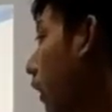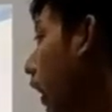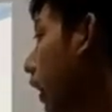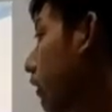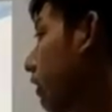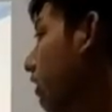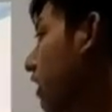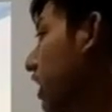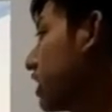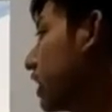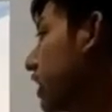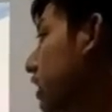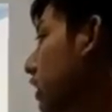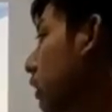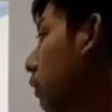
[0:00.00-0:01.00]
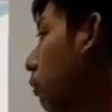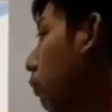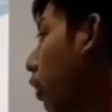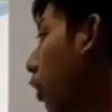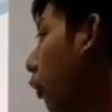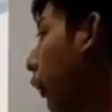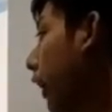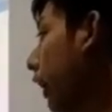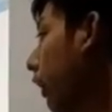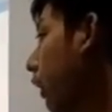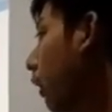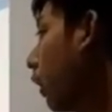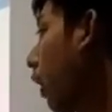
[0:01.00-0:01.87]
And last is borrowing.